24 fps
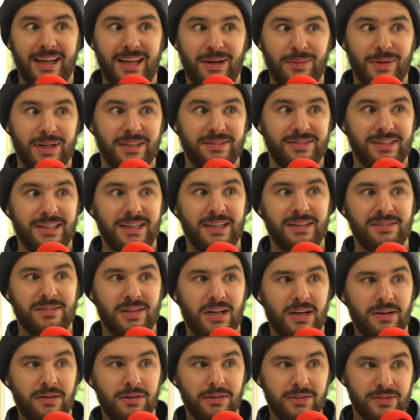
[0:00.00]
Anybody seen his
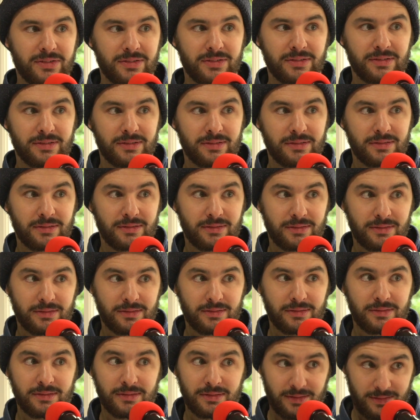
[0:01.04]
iris?
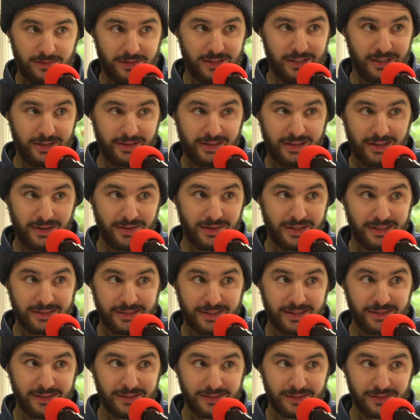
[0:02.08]
Does he got a thing around his
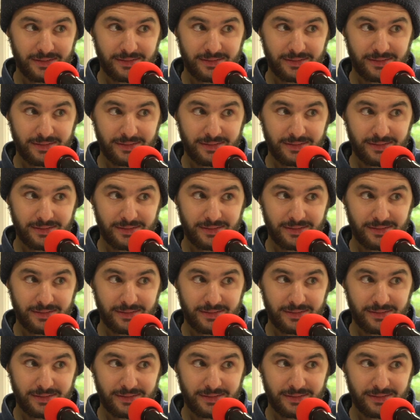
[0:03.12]
iris?